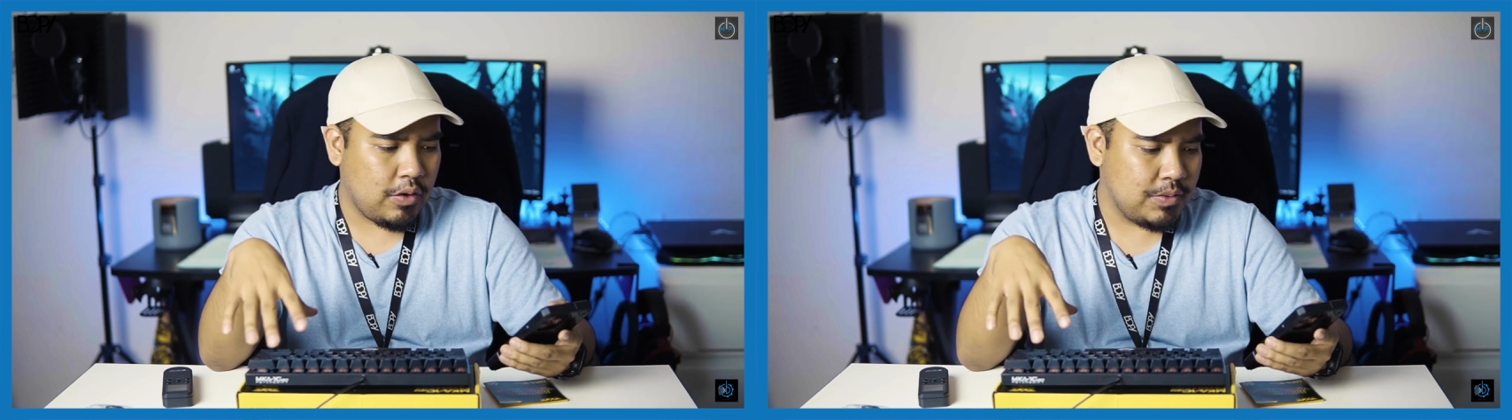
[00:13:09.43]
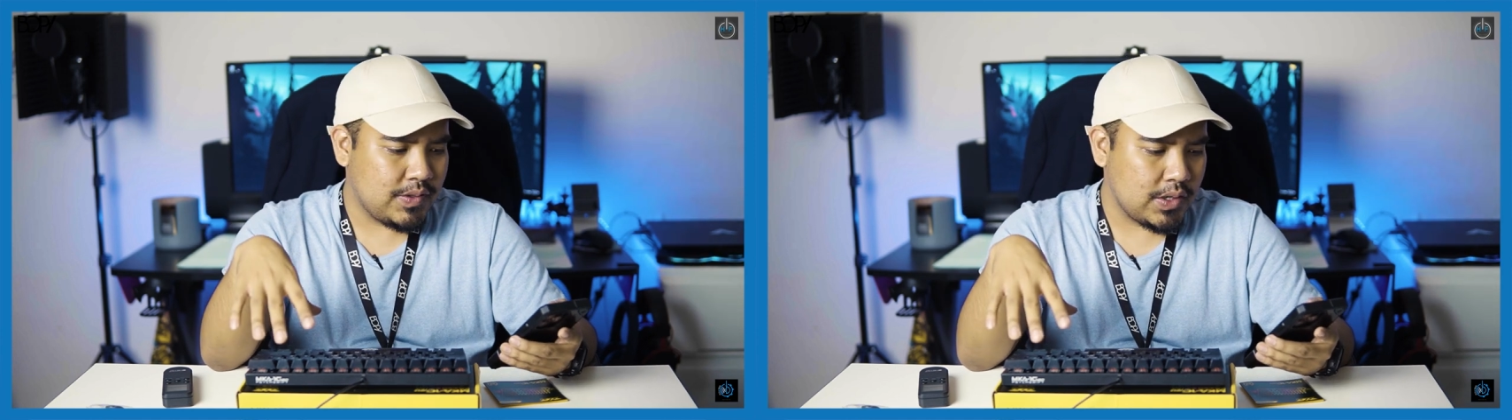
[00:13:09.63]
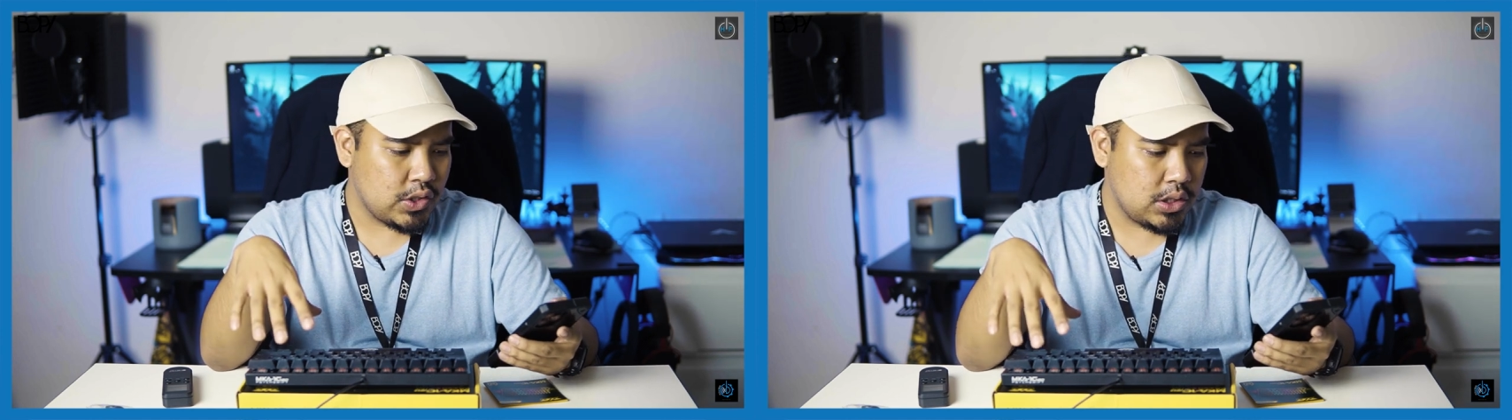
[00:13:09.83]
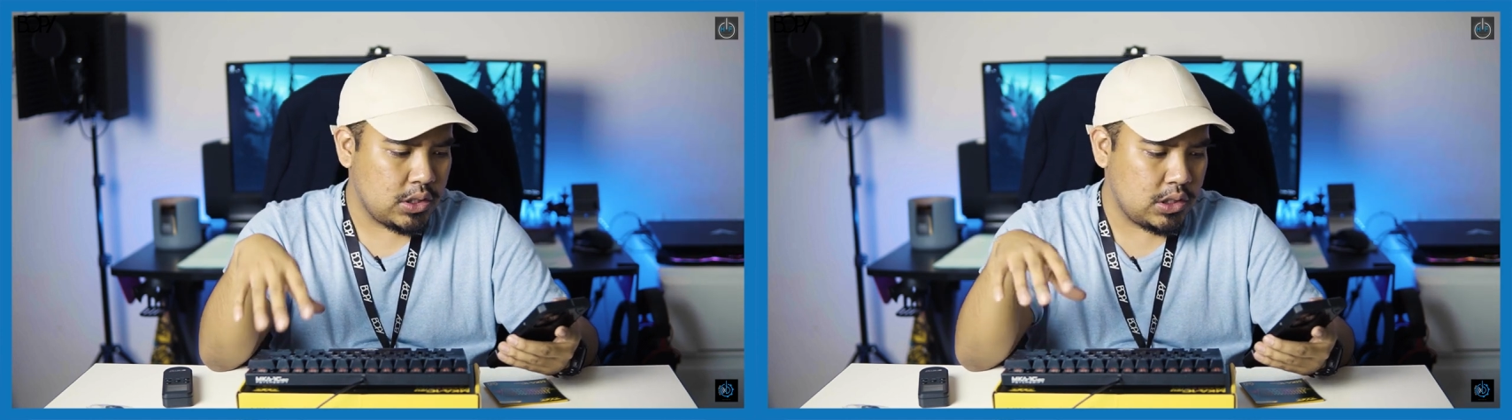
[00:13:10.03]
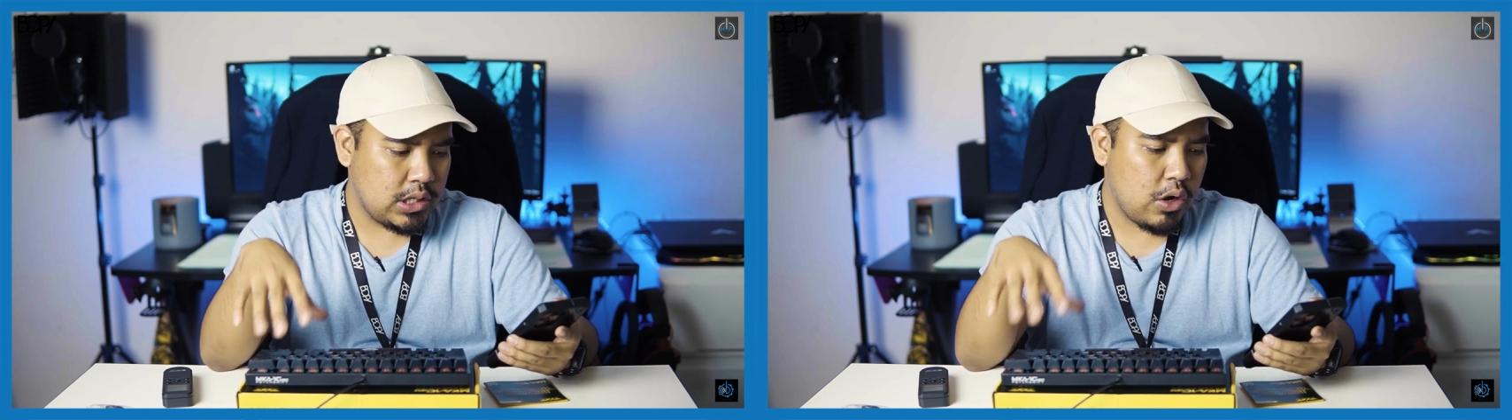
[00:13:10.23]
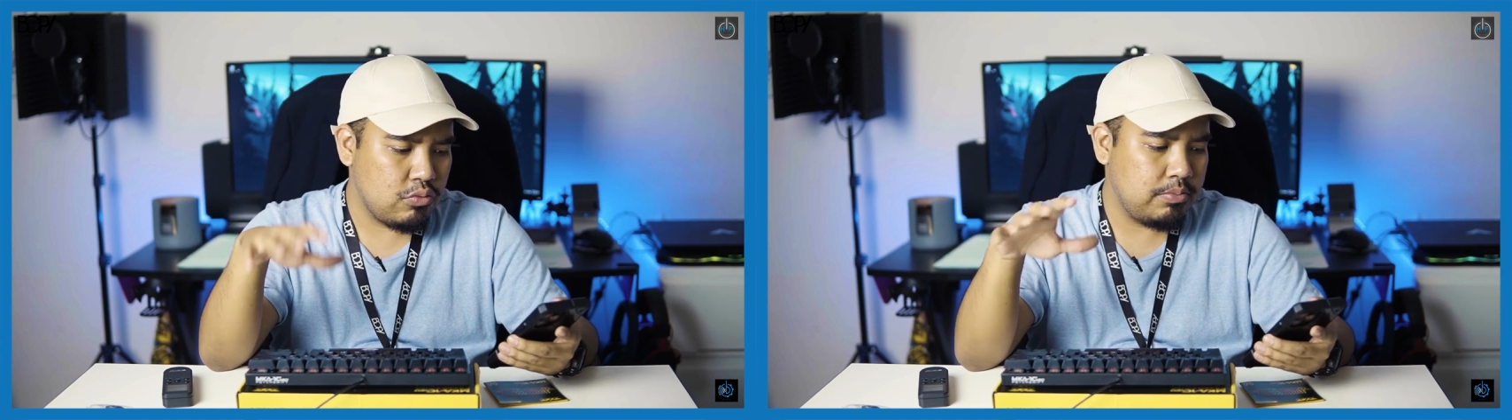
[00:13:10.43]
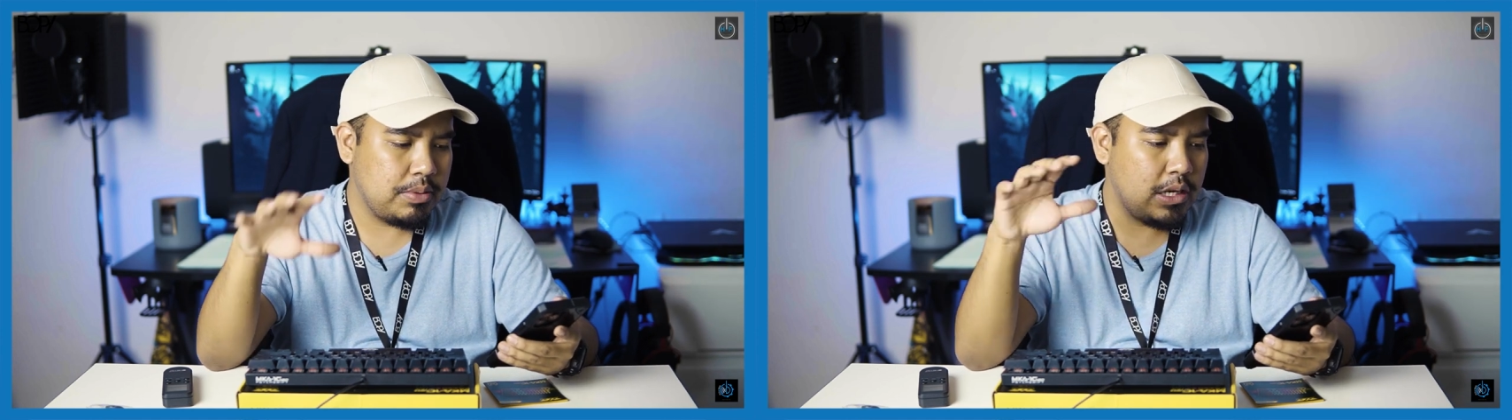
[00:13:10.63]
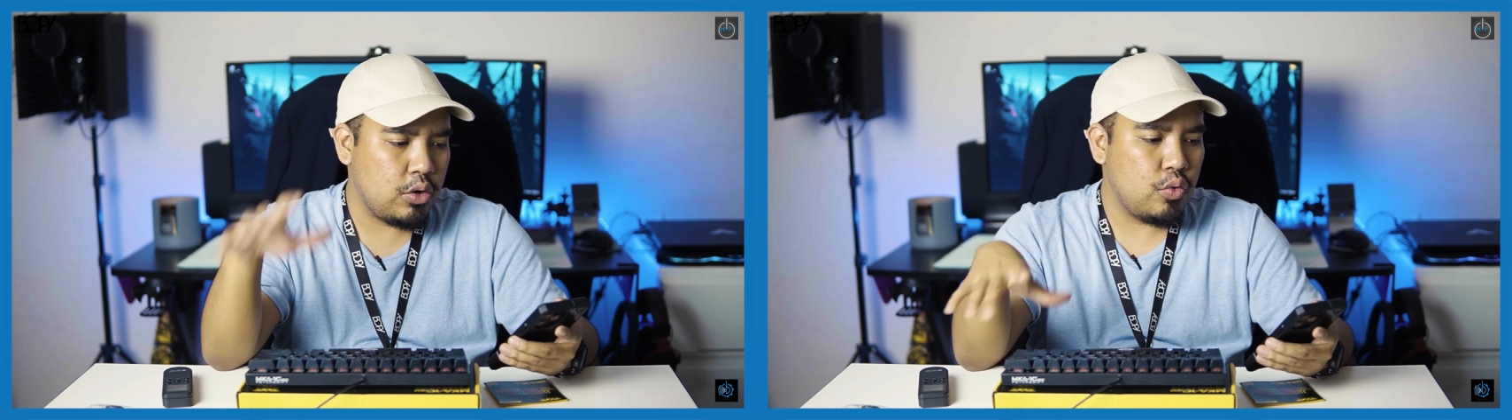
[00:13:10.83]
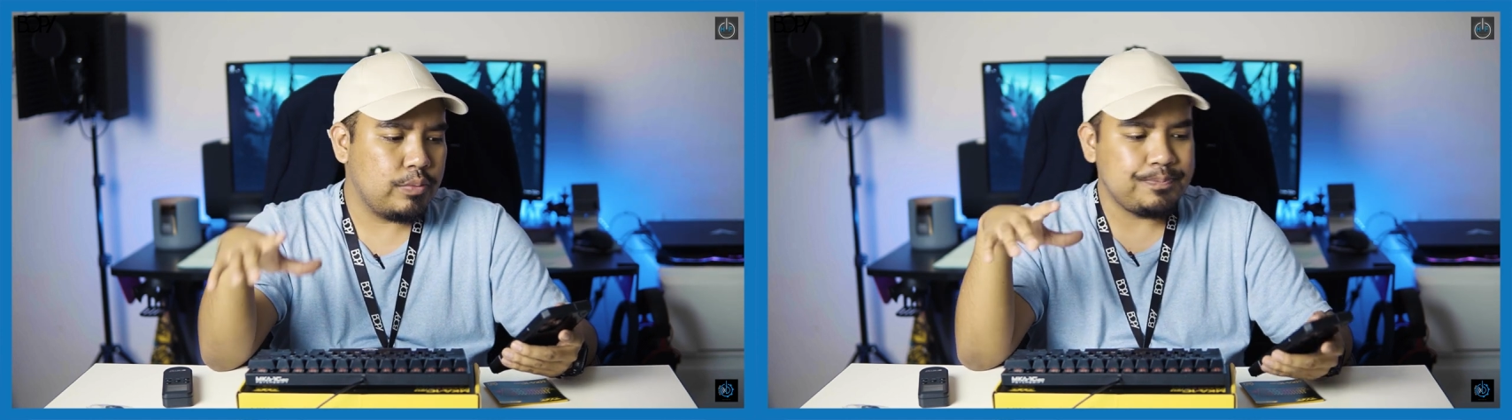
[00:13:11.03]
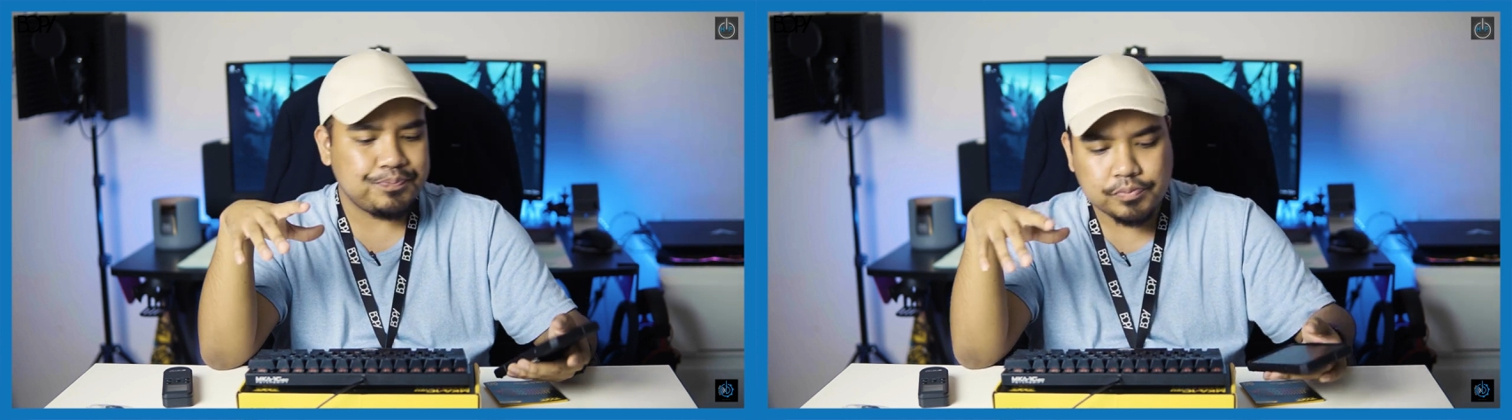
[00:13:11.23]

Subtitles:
comment section down below.